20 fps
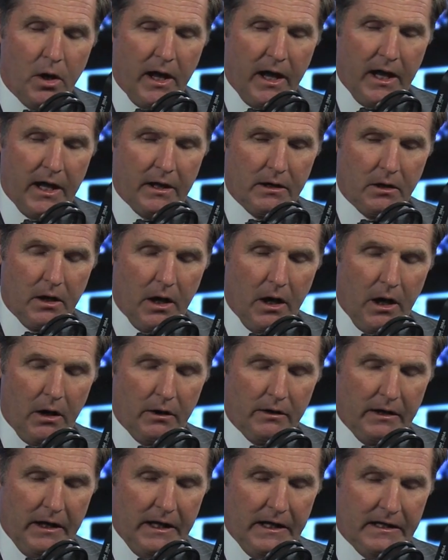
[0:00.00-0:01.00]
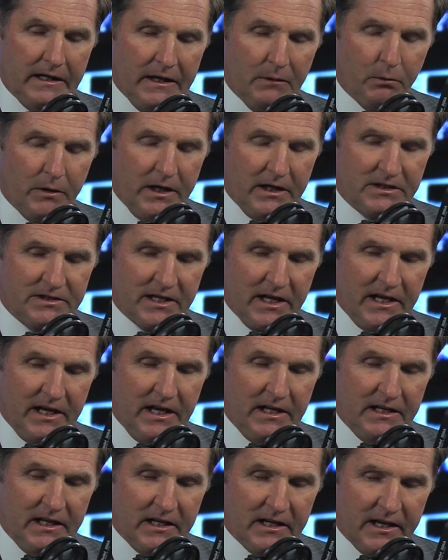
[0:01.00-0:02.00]
and uh, he, when he said
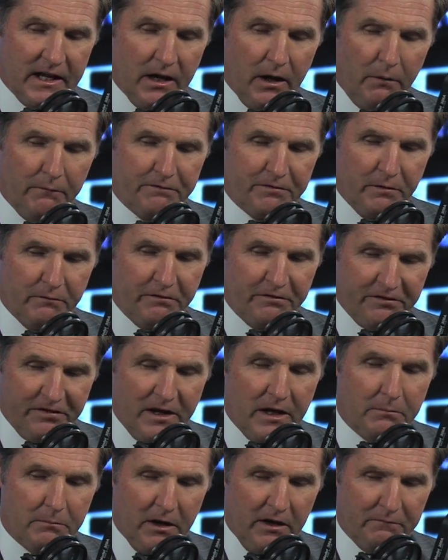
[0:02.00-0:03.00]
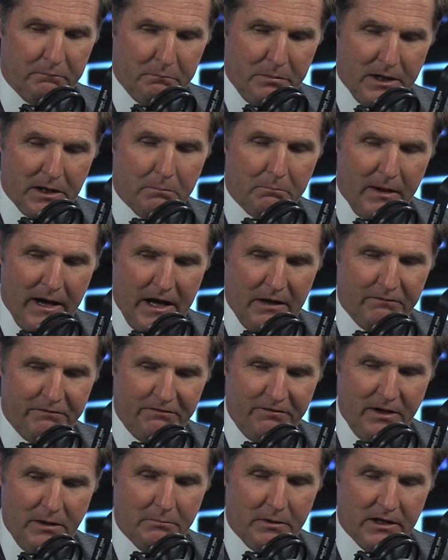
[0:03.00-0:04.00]
he needed help from FEMA, big bad
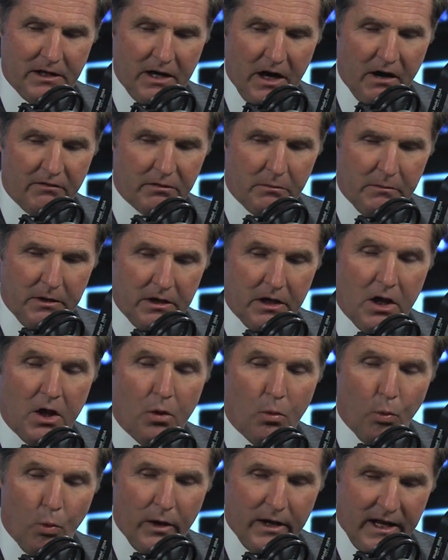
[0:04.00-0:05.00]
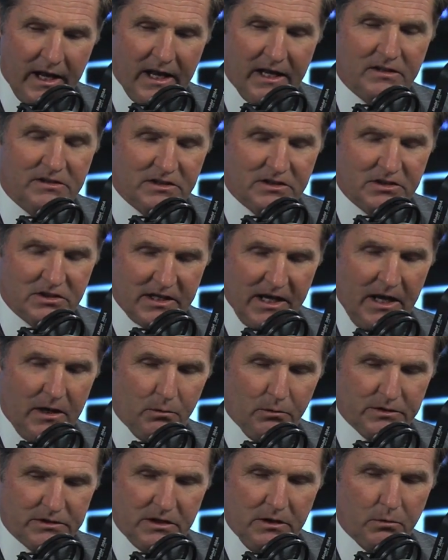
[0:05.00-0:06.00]
FEMA government, when his
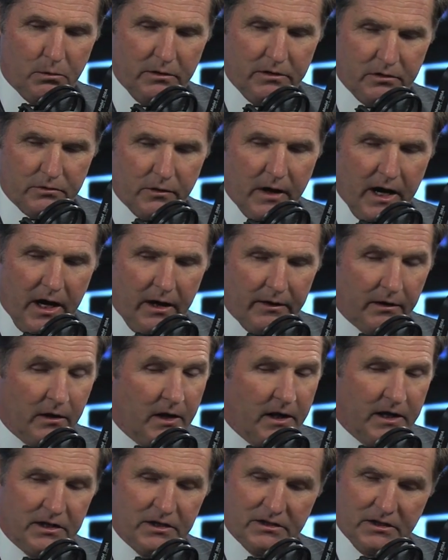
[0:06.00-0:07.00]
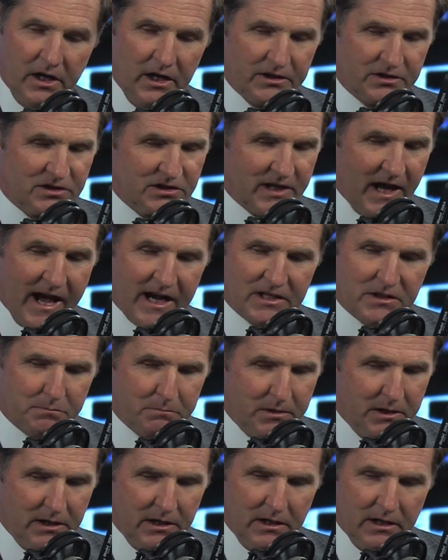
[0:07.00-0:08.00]
state was hit with a drought. Uh,
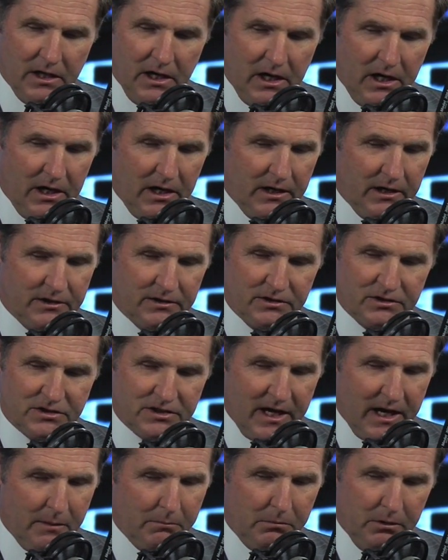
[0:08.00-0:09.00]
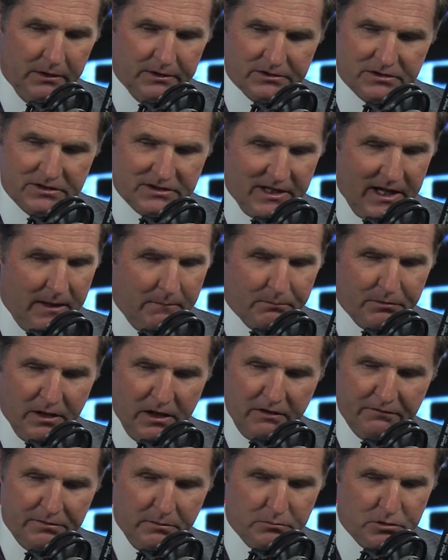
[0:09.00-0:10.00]
Saxby uh, Chambliss, same
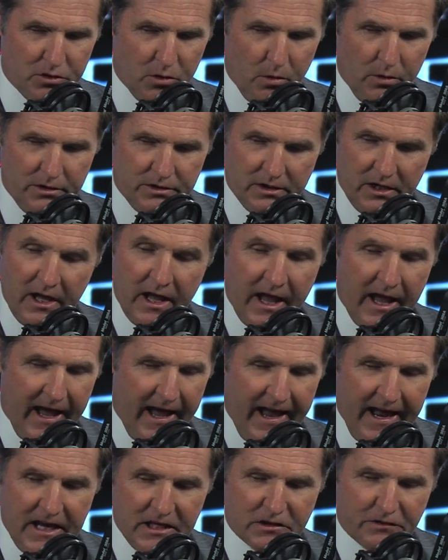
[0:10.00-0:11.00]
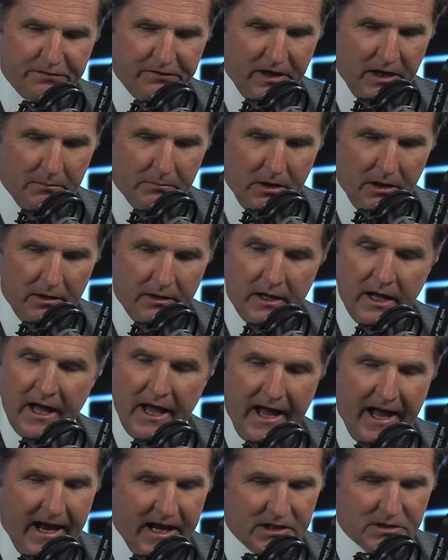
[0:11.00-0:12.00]
thing from Georgia, hates FEMA,
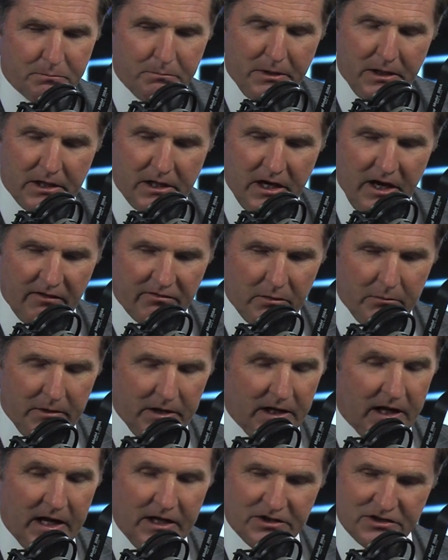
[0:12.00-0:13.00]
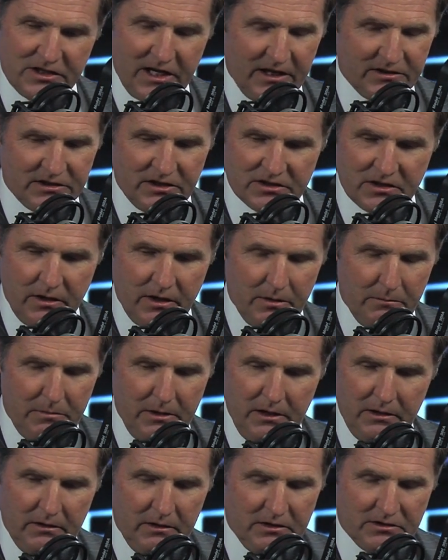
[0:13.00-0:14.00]
hates big government, says it's going to
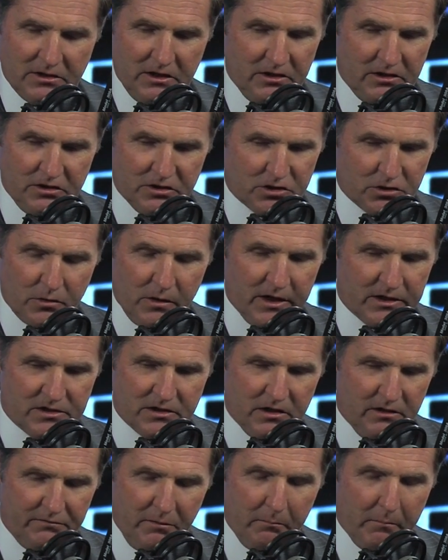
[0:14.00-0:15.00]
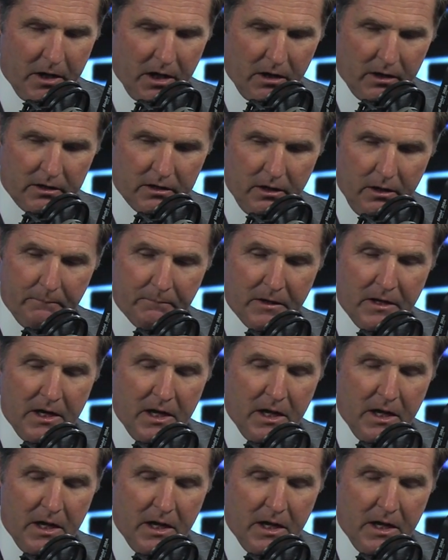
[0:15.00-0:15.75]
be the destruction of America,